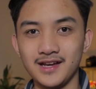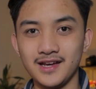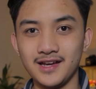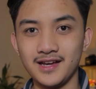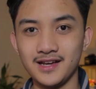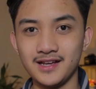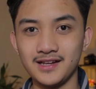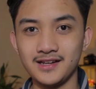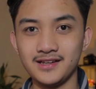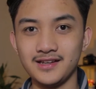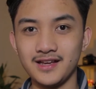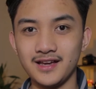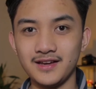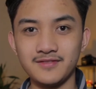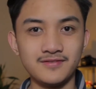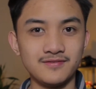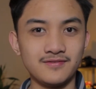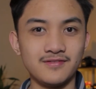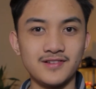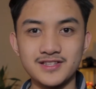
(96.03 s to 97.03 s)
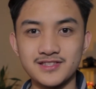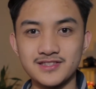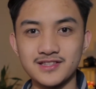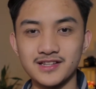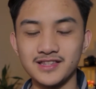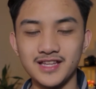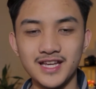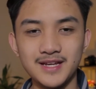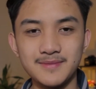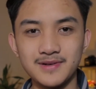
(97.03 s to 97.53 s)
and I was
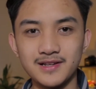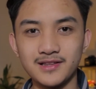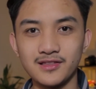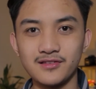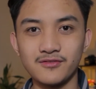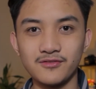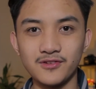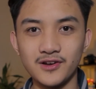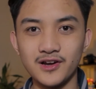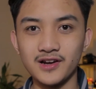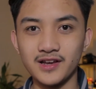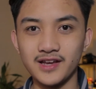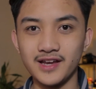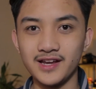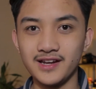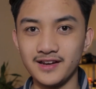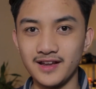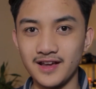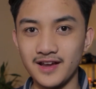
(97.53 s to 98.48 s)
not able to vlog and